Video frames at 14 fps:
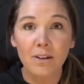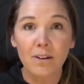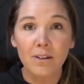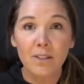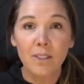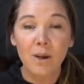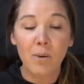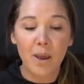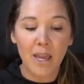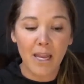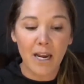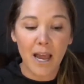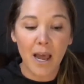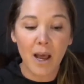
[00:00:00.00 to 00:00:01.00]
So it
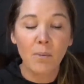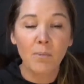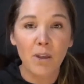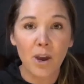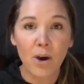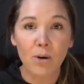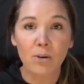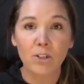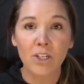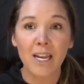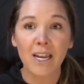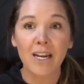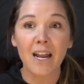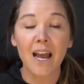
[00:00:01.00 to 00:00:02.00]
can help the coach.
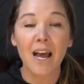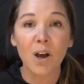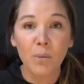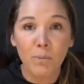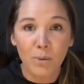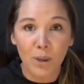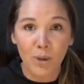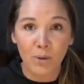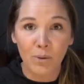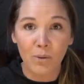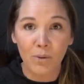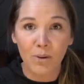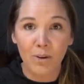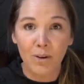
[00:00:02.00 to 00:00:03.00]
It can help you.